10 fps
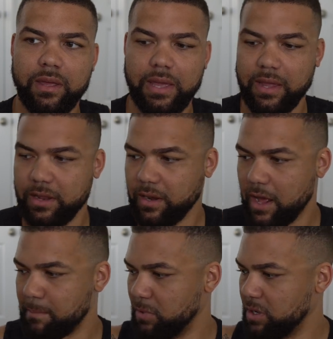and
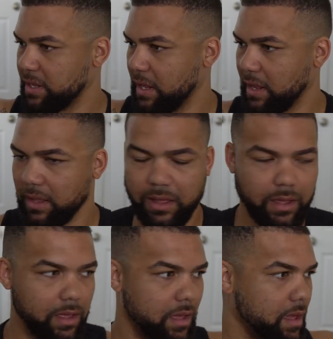I'm looking
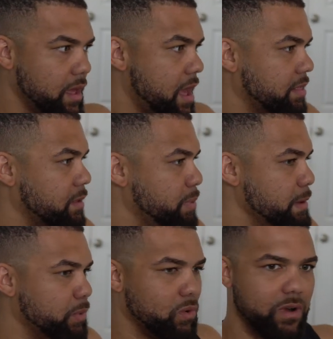at the
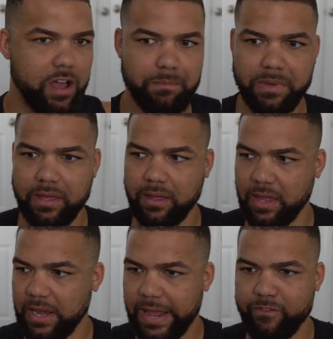people around me
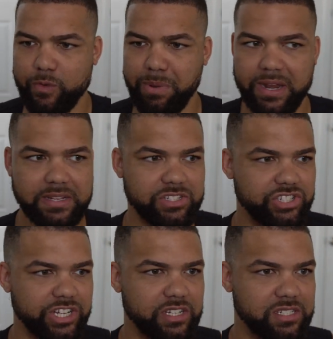and everybody's
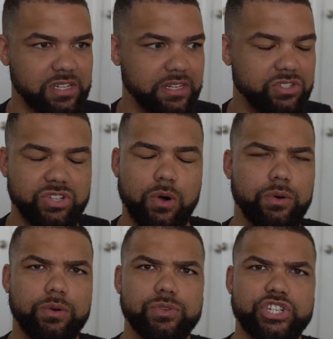just in
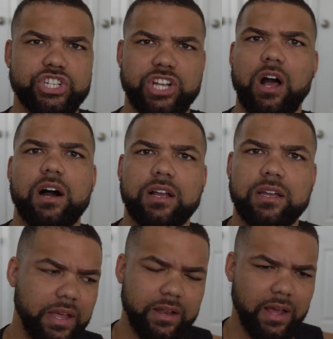total shock.
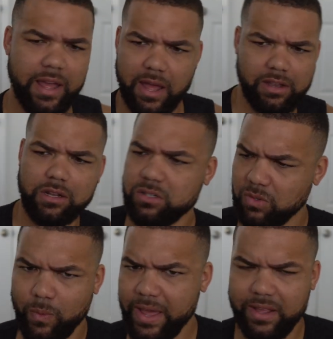And I, I looked
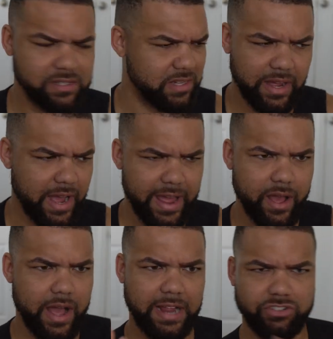away because I, I,
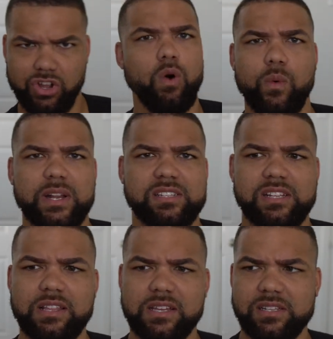I don't want to
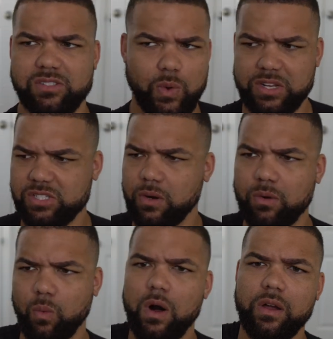see this. So I
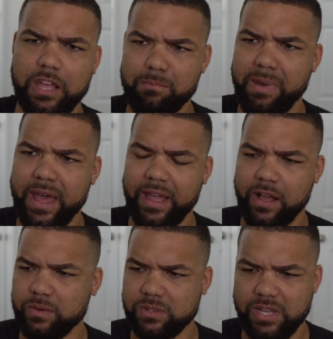started walking back.
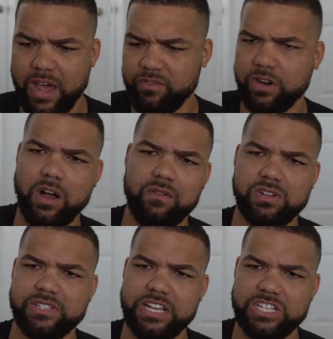I was having a
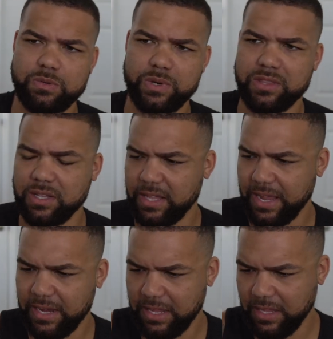conversation with a
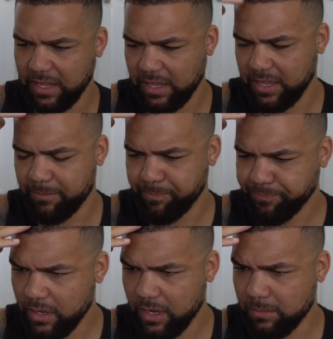lady, and
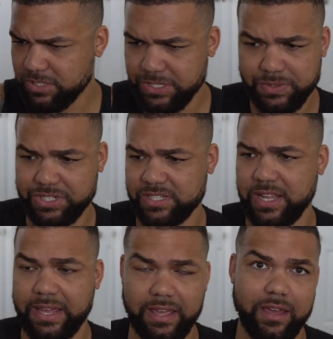um, she was just
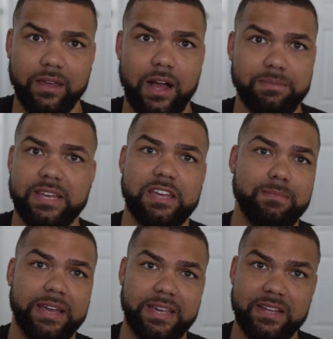like, yeah, I'm taking
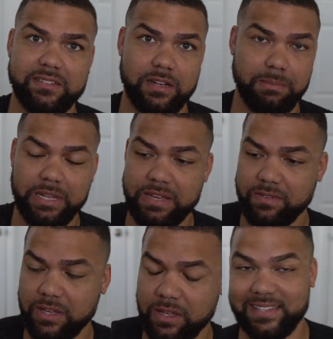my kids and I'm
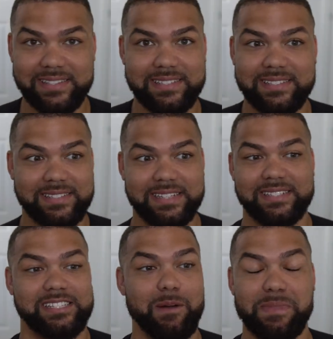leaving. This
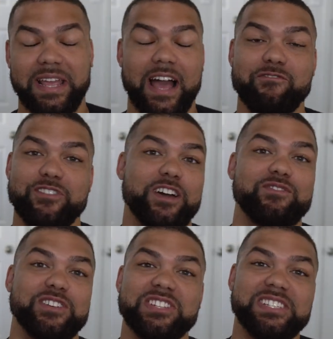is something I've
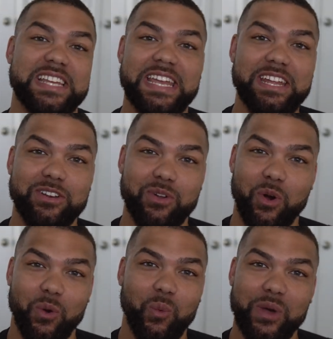never seen
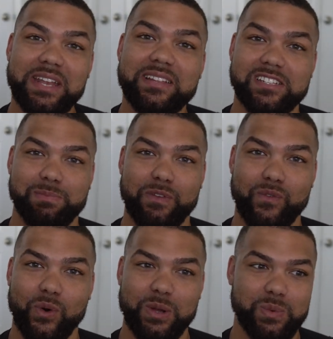or witnessed
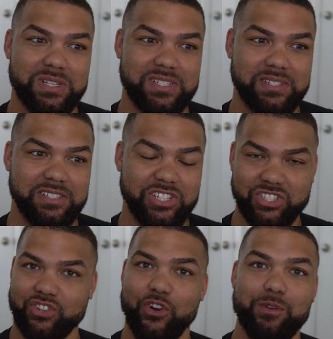before. It was
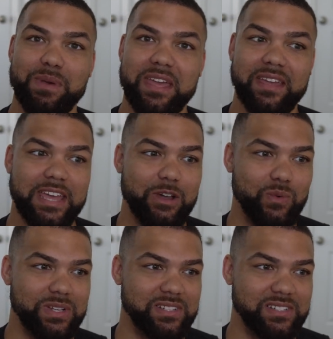disturbing. It
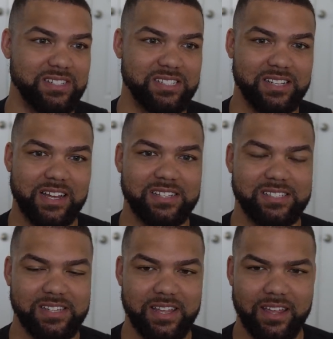was
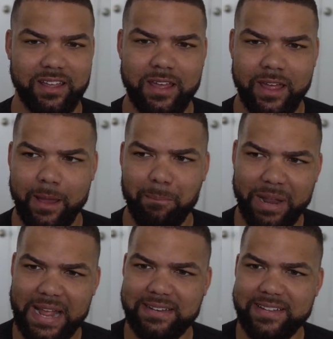disgusting.
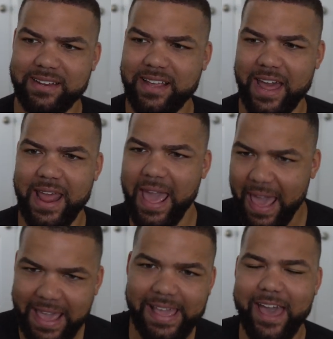But I did kind of
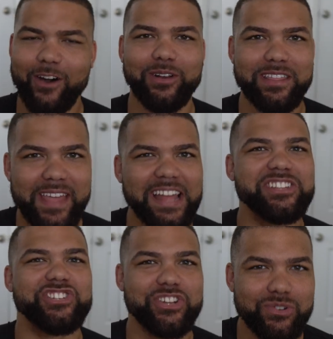hang out in
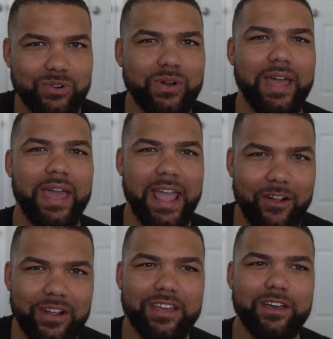that general
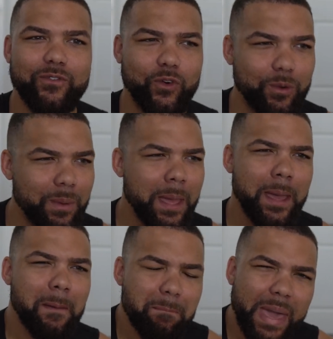area for
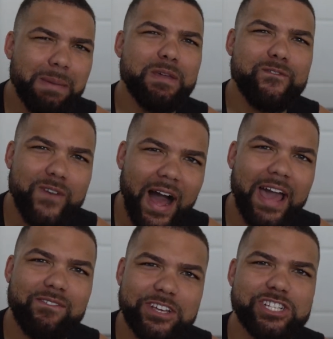maybe
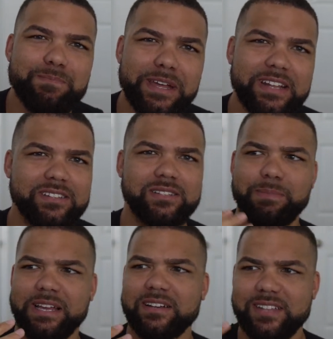five-ish minutes
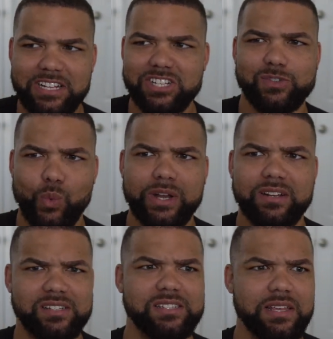because I just wanted
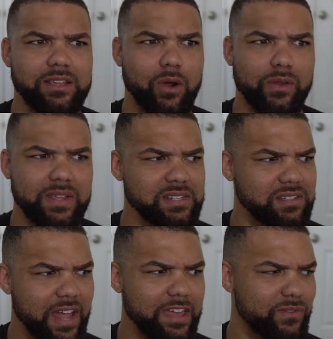to see, are these
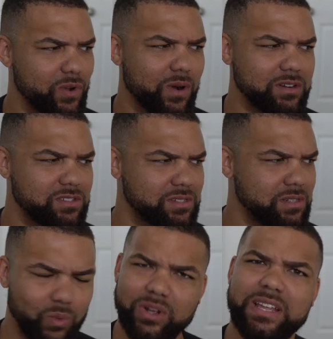lifeguards
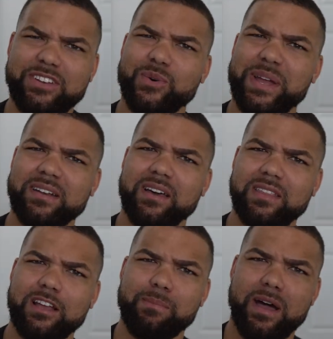really doing
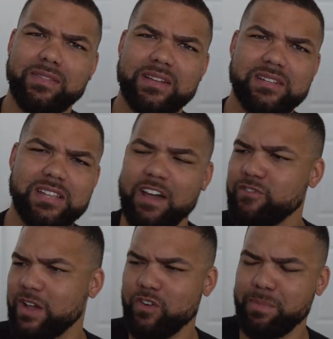nothing about this? I've
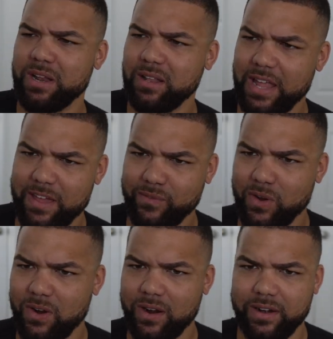never been a
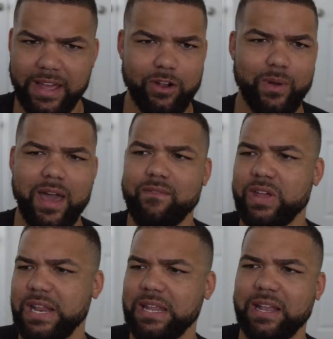lifeguard. I don't have
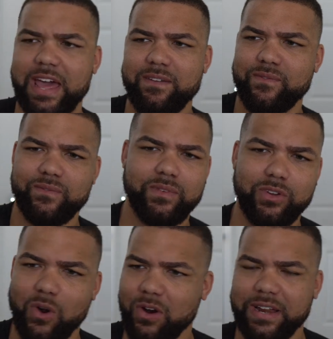any
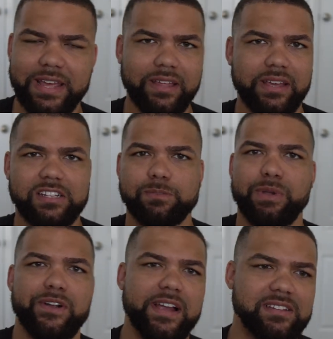lifeguarding
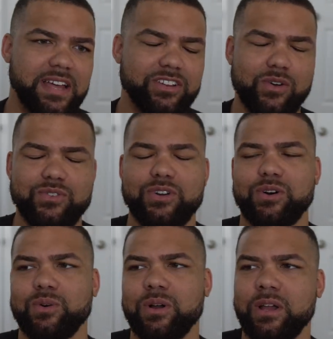experience. I don't
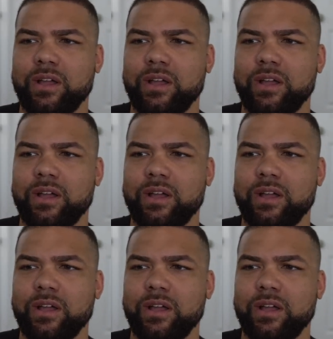know